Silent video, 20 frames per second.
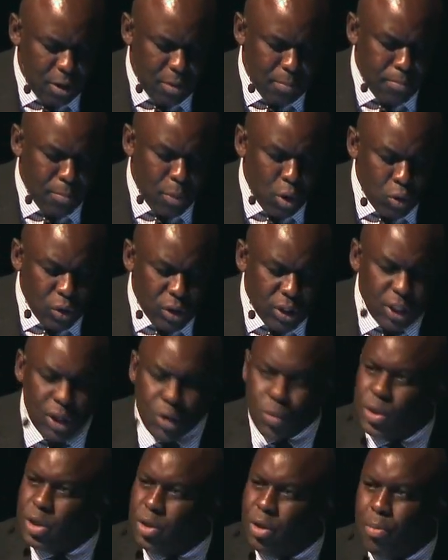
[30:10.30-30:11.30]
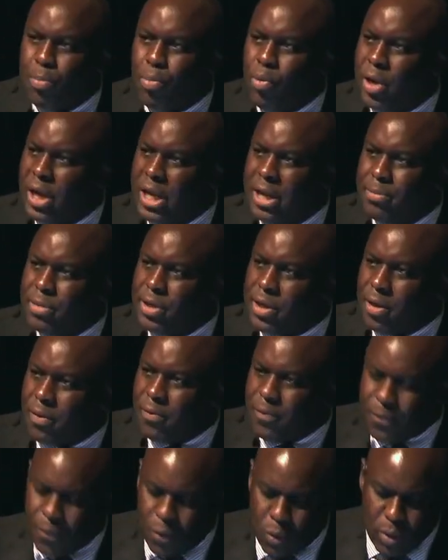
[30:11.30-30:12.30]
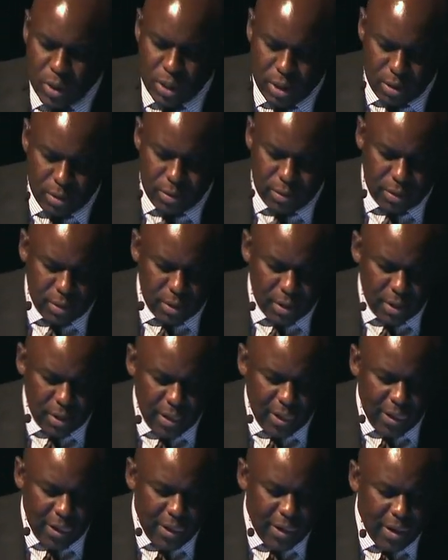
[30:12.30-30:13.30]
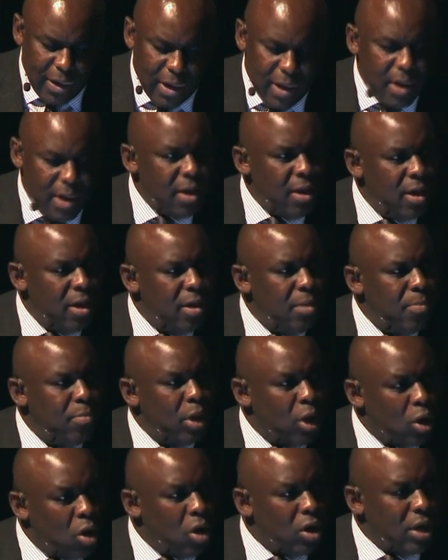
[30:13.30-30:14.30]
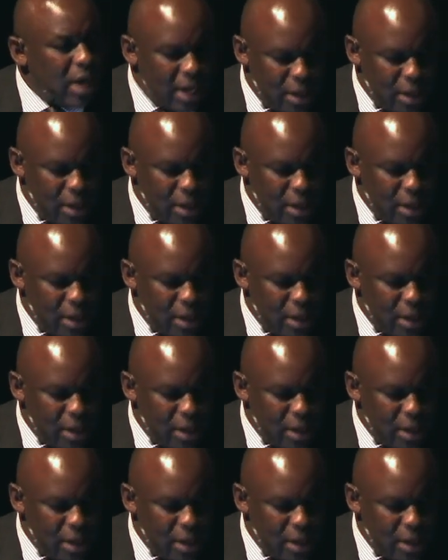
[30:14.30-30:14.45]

Moses was not putting himself forward, but God